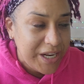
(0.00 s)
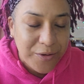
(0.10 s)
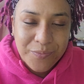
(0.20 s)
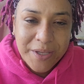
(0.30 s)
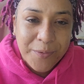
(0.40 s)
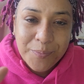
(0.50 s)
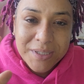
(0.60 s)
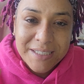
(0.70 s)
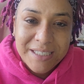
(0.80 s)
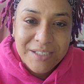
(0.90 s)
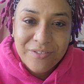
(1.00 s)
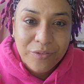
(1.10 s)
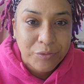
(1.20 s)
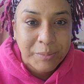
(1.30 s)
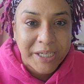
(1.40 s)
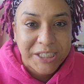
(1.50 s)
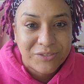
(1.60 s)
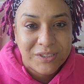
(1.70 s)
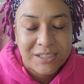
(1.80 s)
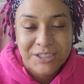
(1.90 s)
They don't they don't believe everybody's
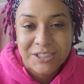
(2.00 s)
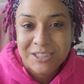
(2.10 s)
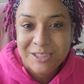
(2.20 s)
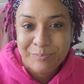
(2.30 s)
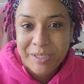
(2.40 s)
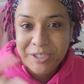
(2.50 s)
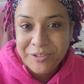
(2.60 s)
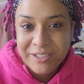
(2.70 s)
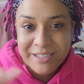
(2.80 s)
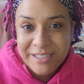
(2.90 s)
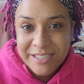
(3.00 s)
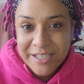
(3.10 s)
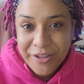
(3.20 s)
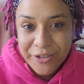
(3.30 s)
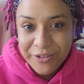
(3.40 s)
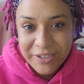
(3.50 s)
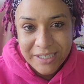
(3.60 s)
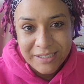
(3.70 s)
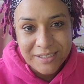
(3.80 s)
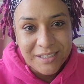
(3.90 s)
religion is better than the other
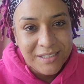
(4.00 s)
and